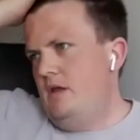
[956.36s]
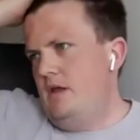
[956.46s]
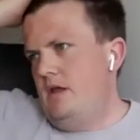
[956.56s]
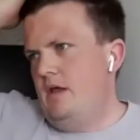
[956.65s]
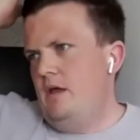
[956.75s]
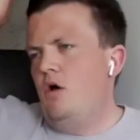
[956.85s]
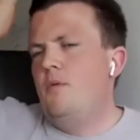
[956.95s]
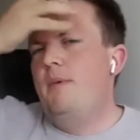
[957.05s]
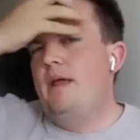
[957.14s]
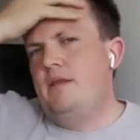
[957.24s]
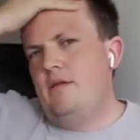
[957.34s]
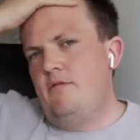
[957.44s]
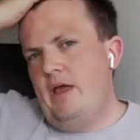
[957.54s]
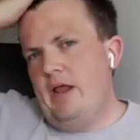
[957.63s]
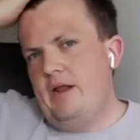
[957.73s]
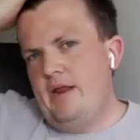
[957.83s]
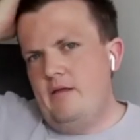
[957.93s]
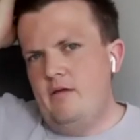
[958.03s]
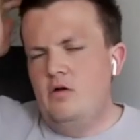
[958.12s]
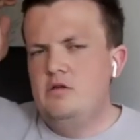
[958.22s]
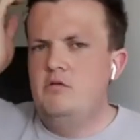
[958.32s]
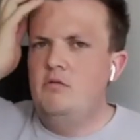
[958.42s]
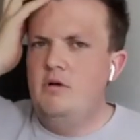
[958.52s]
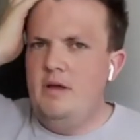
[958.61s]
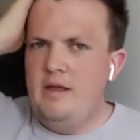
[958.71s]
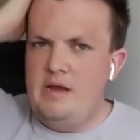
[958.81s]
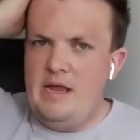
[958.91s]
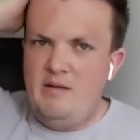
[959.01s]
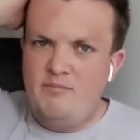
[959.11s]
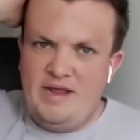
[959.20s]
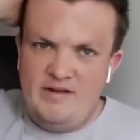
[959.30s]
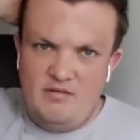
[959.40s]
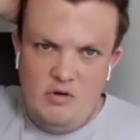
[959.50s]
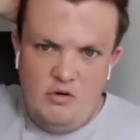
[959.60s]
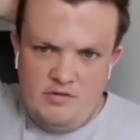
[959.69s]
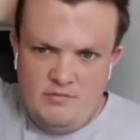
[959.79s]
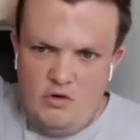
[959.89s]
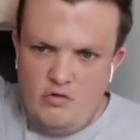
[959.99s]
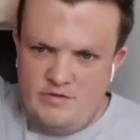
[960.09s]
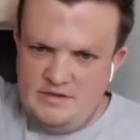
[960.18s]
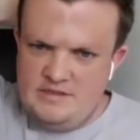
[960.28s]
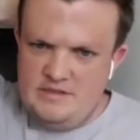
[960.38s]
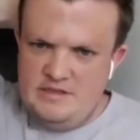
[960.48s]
augmented reality, although in beta mode at the moment.